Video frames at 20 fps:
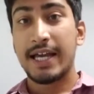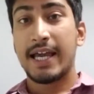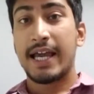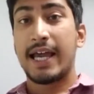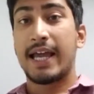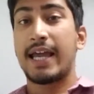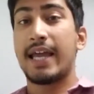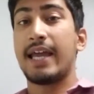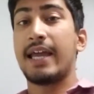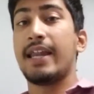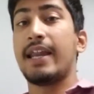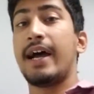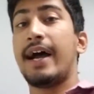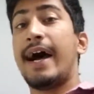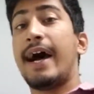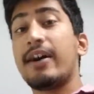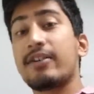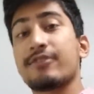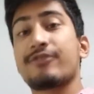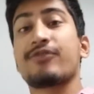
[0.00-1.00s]
and
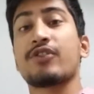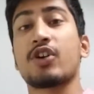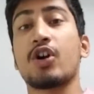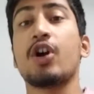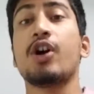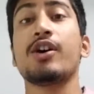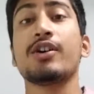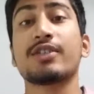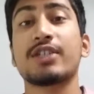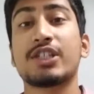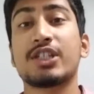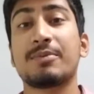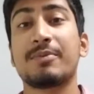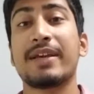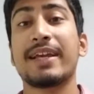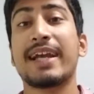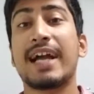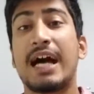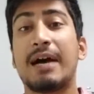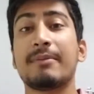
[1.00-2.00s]
out of the calls that you
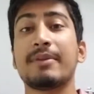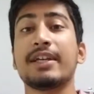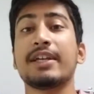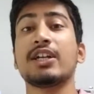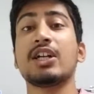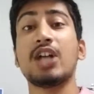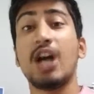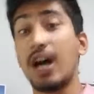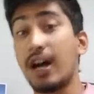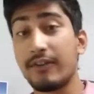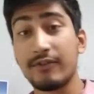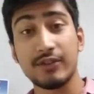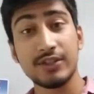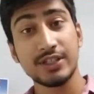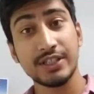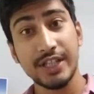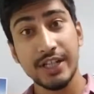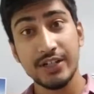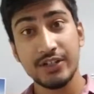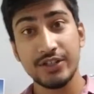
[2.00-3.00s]
make, how many
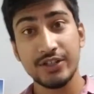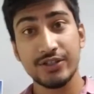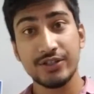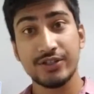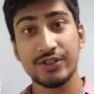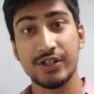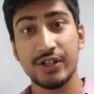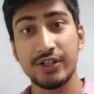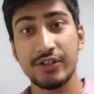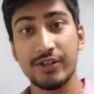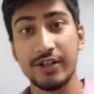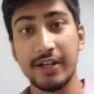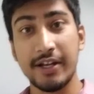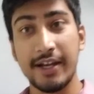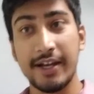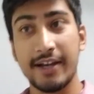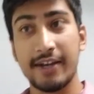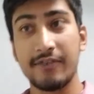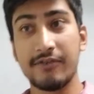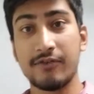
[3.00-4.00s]
conversations are you going to
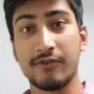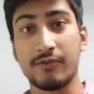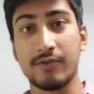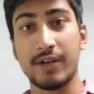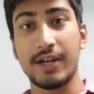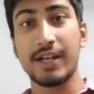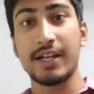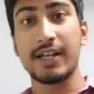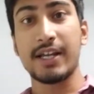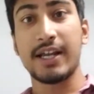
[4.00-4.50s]
have, right?